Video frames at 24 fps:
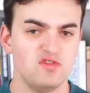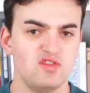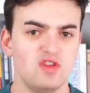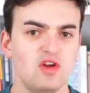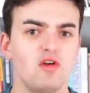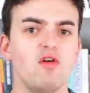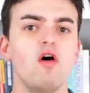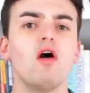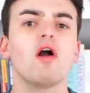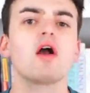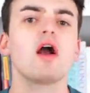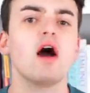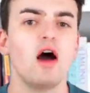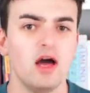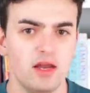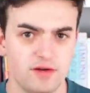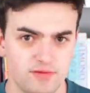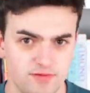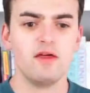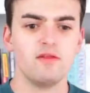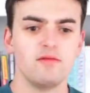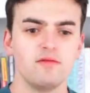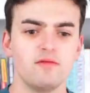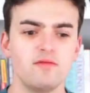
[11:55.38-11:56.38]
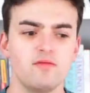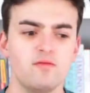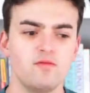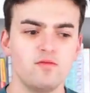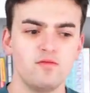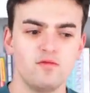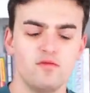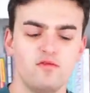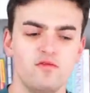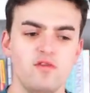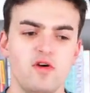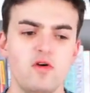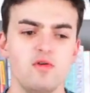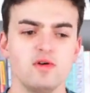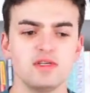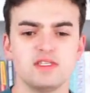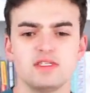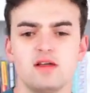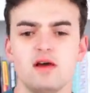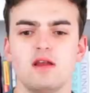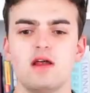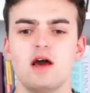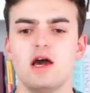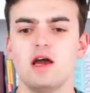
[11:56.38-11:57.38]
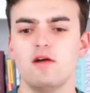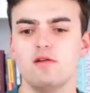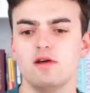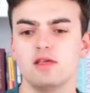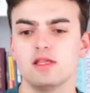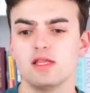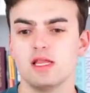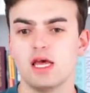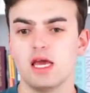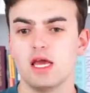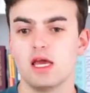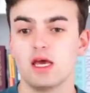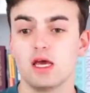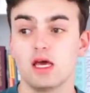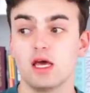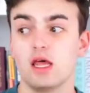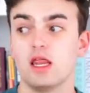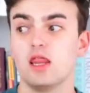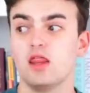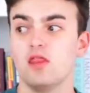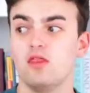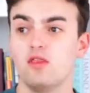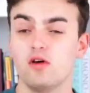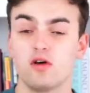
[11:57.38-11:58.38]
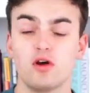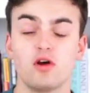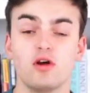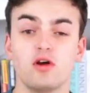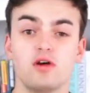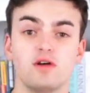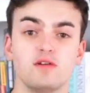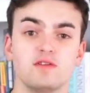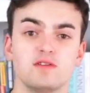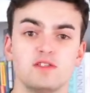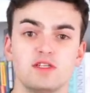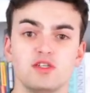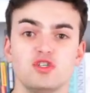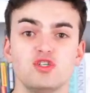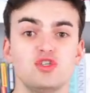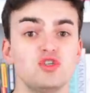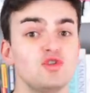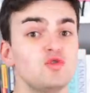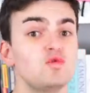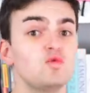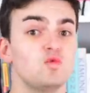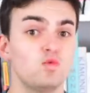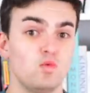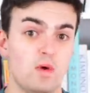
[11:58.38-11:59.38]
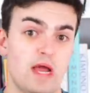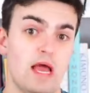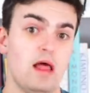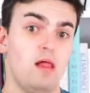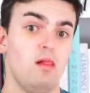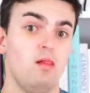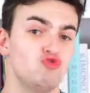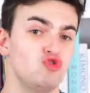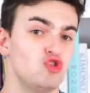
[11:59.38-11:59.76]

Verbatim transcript: They're all gone, and Vogue is not hiring like the girls that shoot well.